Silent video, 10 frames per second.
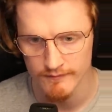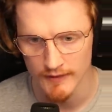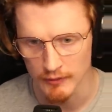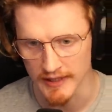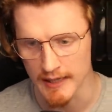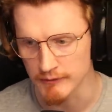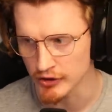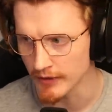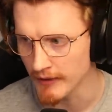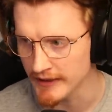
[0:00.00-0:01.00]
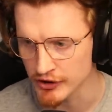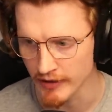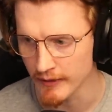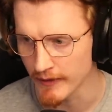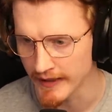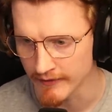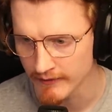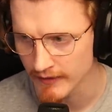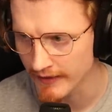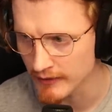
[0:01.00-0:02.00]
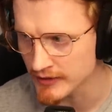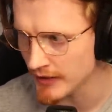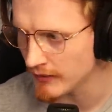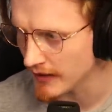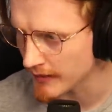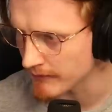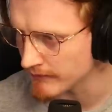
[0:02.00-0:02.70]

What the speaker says: Oh damn, straight away. Like there was no like...